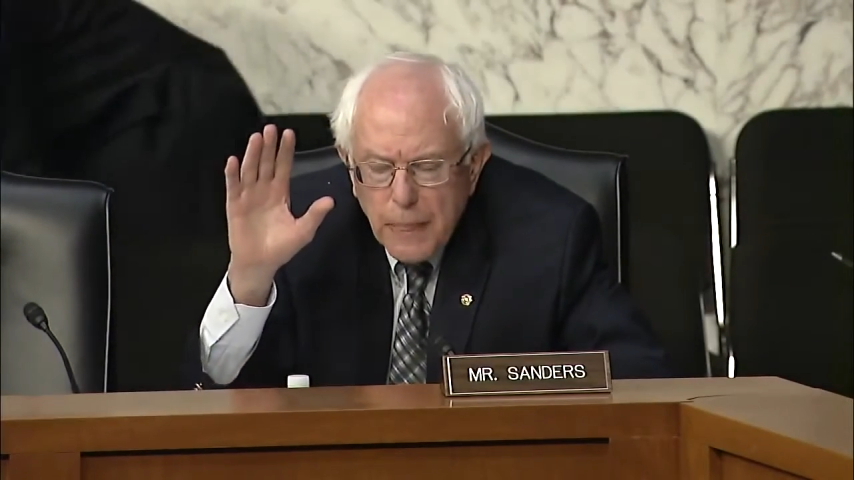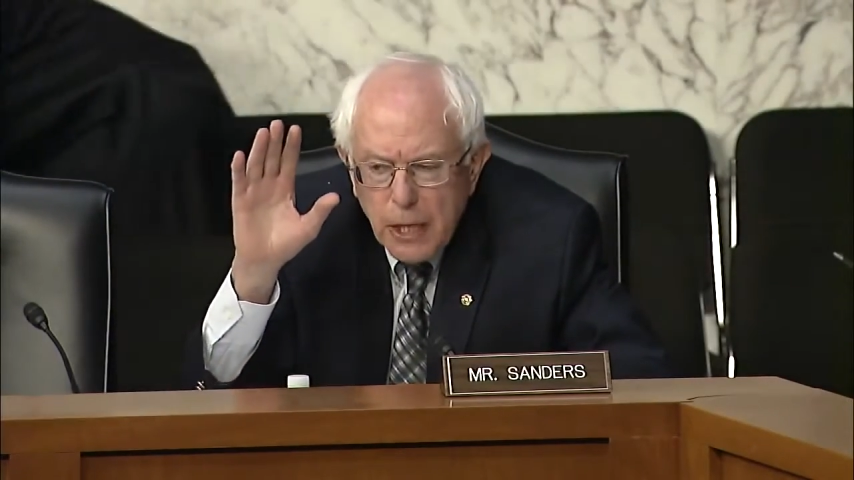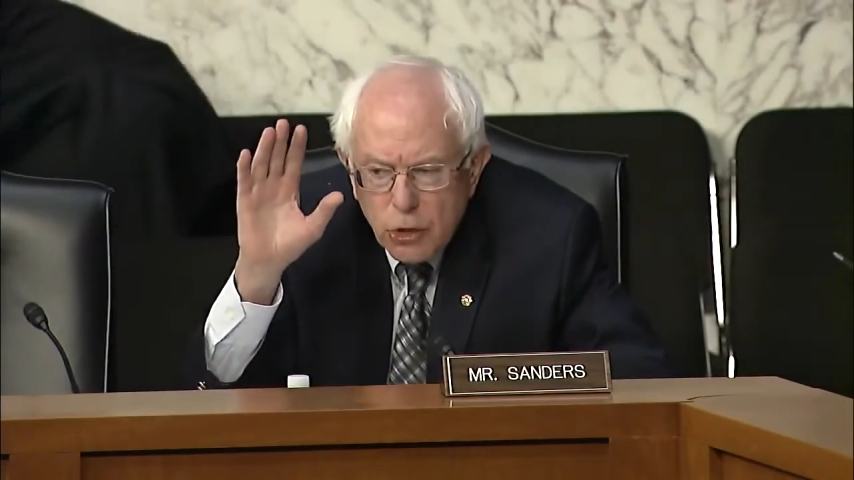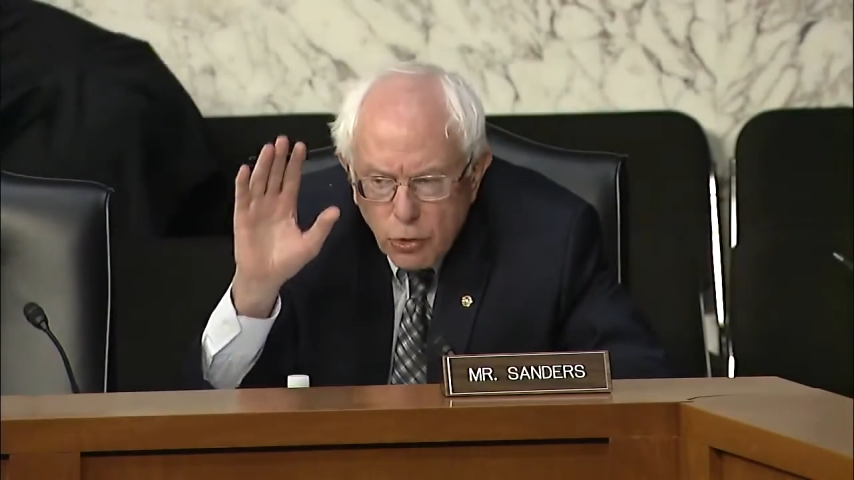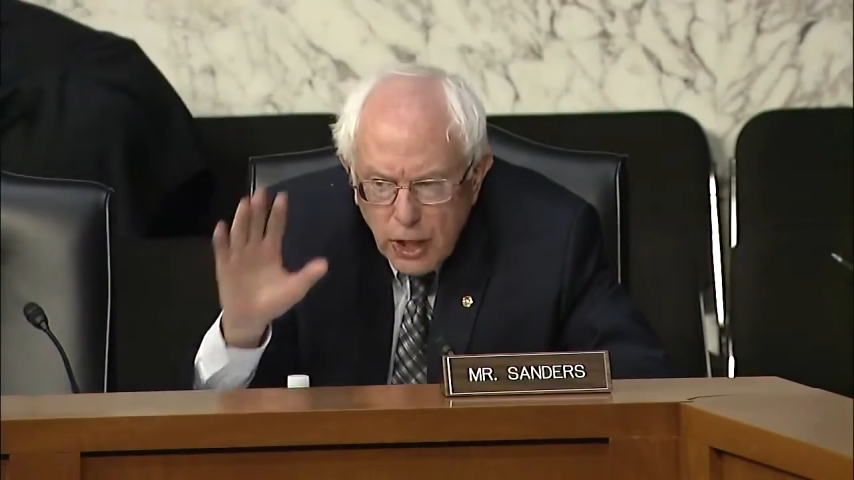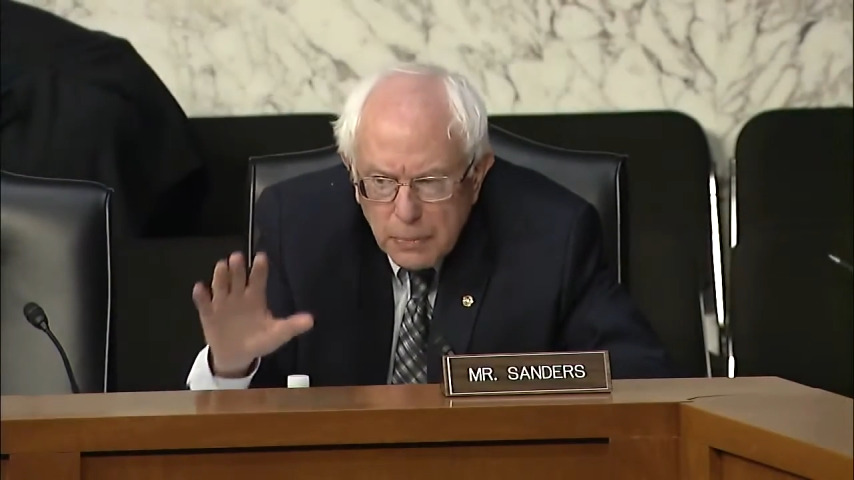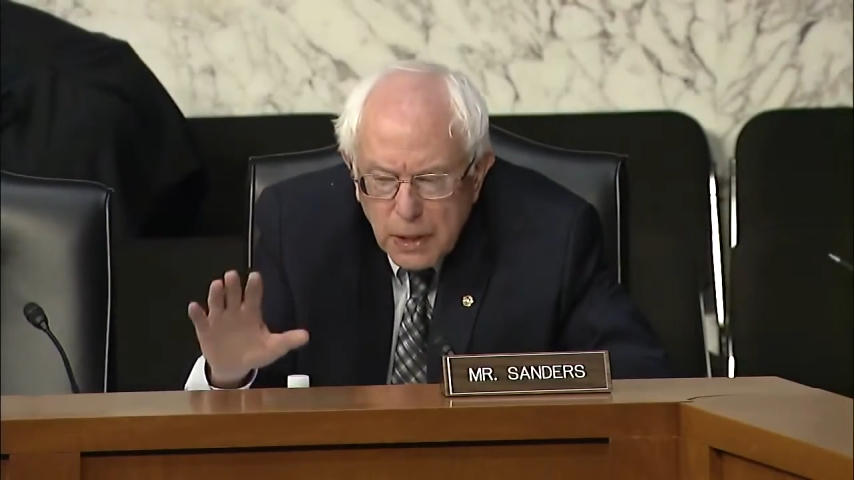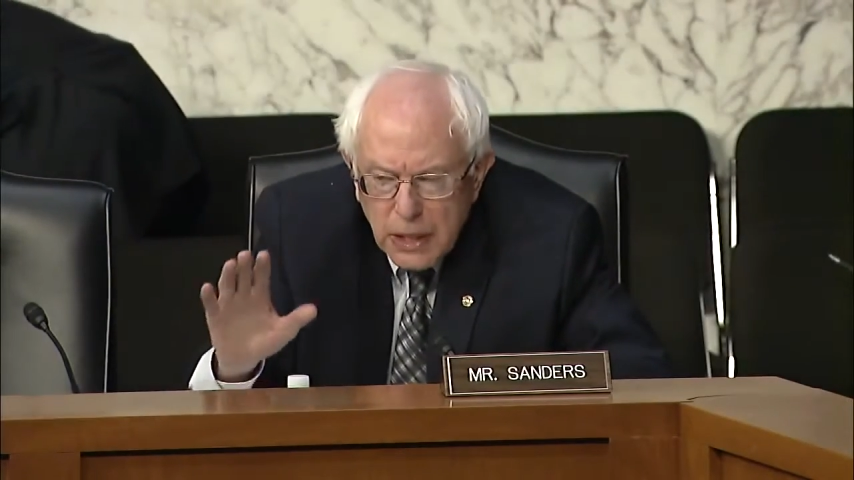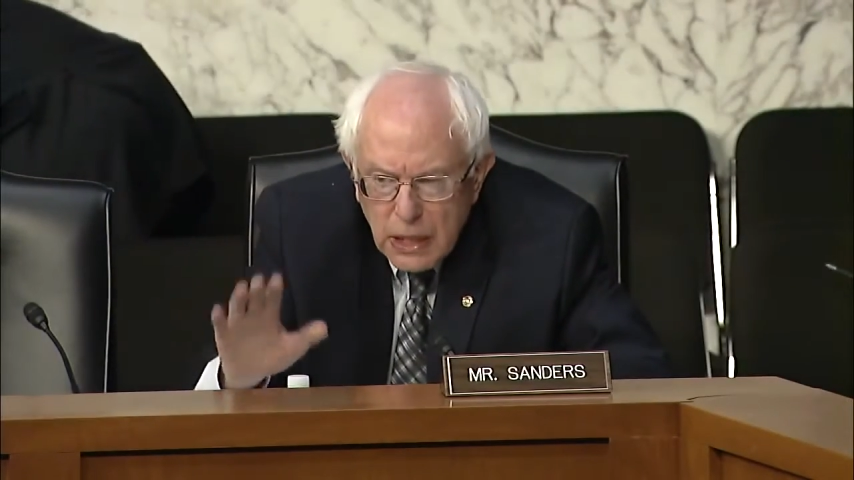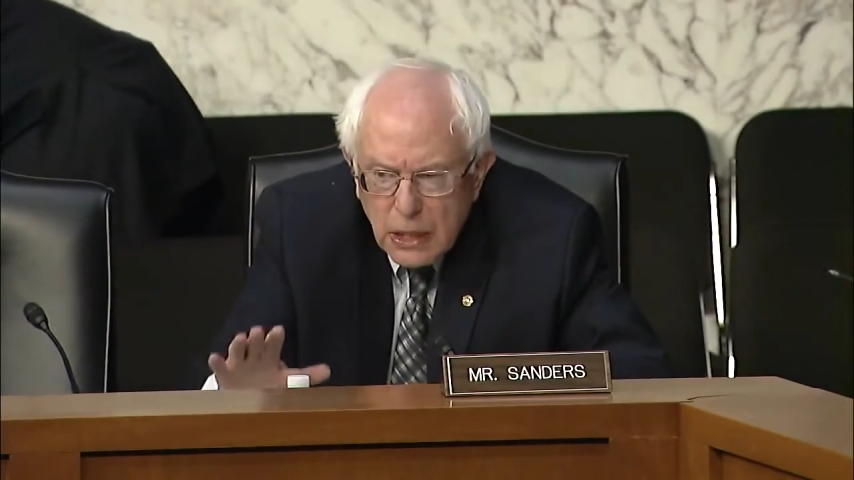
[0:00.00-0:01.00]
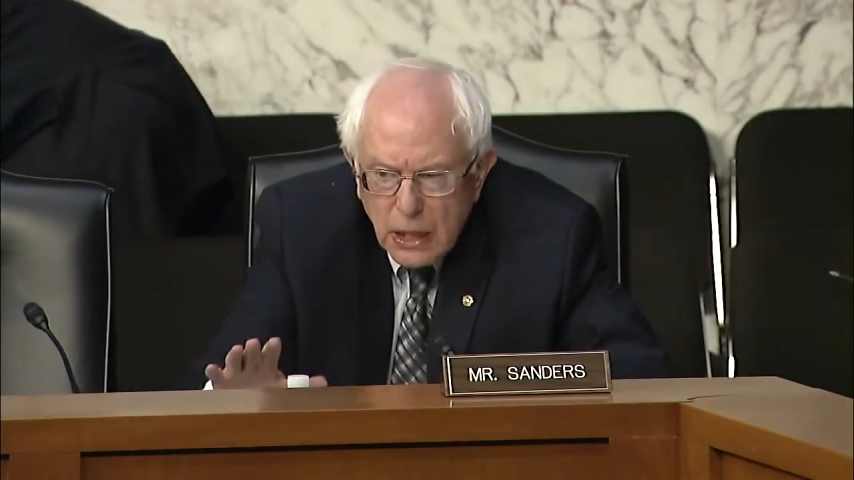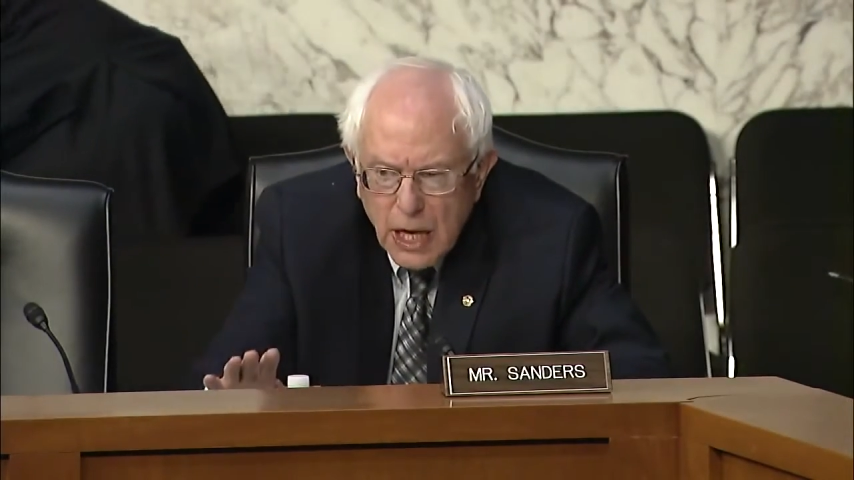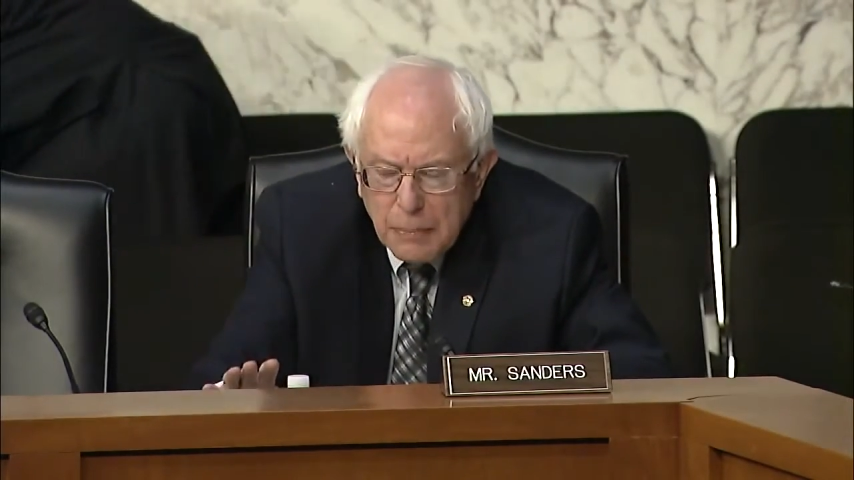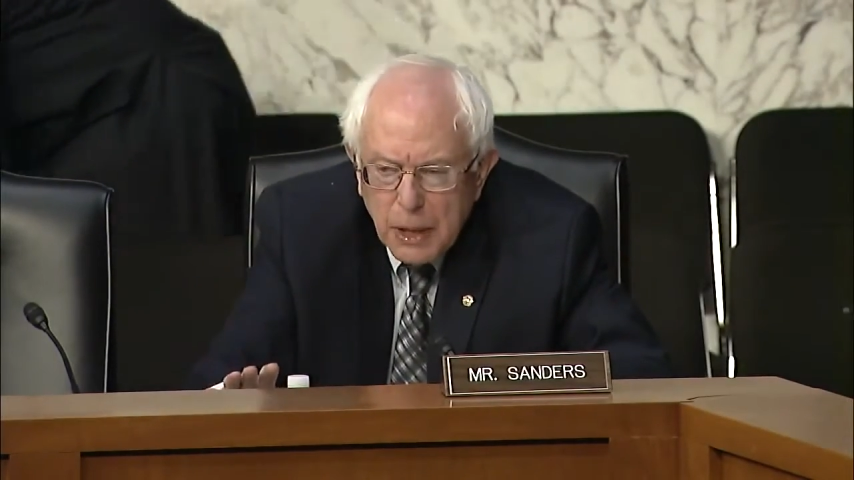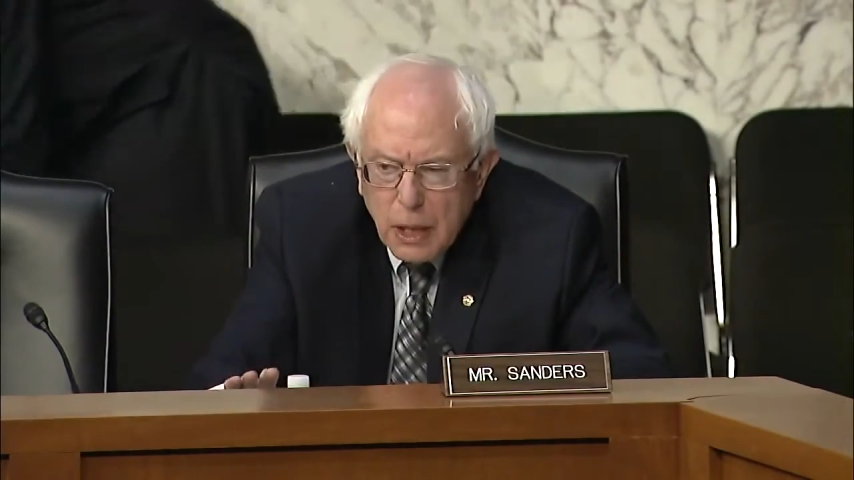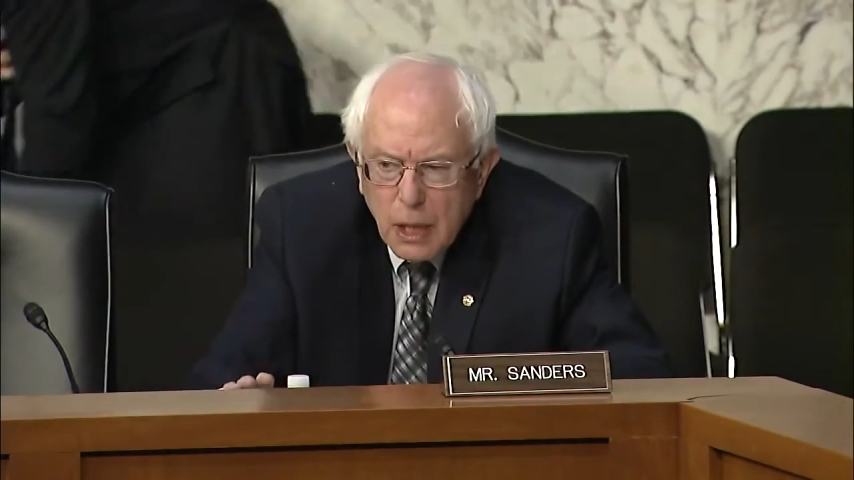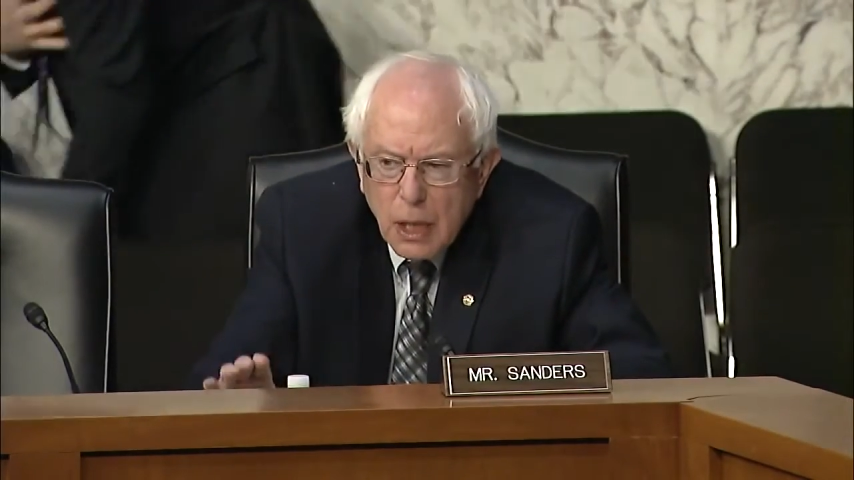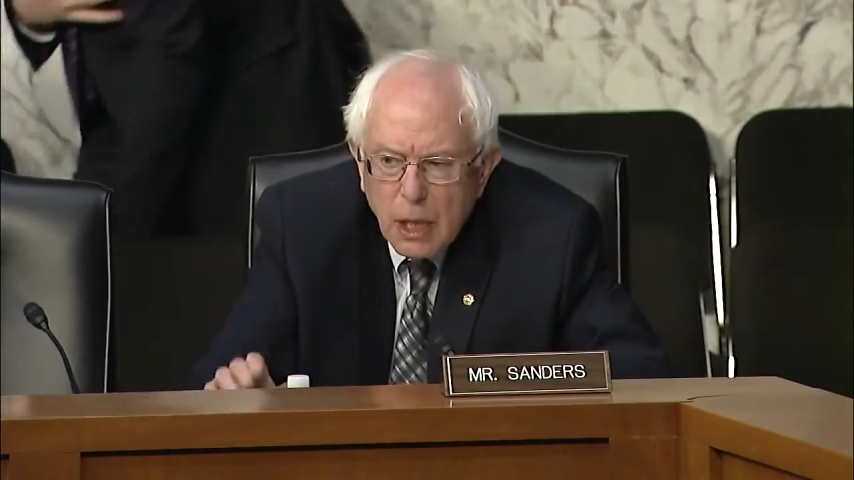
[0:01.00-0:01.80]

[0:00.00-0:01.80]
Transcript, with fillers: incredible economic